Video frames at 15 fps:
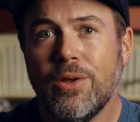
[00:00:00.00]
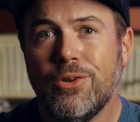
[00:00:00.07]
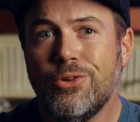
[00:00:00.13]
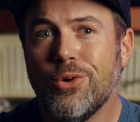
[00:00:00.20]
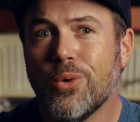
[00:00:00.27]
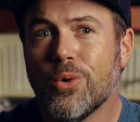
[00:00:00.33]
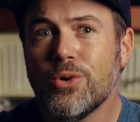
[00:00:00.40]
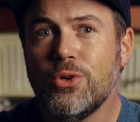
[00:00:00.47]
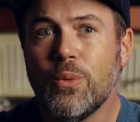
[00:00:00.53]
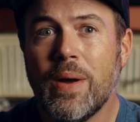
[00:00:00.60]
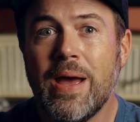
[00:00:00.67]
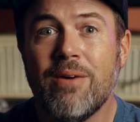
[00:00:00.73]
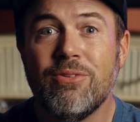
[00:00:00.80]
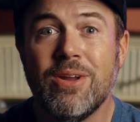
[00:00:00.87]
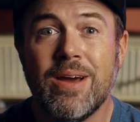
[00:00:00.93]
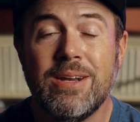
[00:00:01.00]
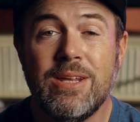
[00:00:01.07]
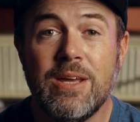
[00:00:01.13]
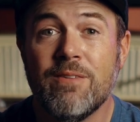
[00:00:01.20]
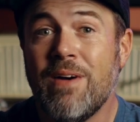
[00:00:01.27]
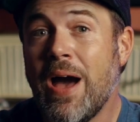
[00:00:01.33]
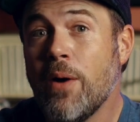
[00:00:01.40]
nor do I have an
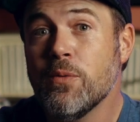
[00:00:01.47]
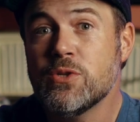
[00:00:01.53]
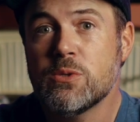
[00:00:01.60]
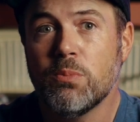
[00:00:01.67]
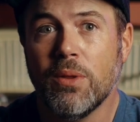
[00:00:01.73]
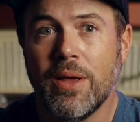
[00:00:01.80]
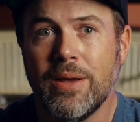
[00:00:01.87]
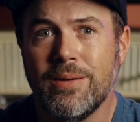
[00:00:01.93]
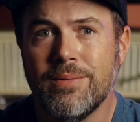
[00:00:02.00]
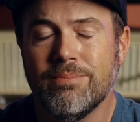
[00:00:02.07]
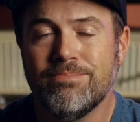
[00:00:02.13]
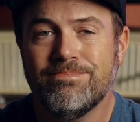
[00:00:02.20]
idea of how it's played.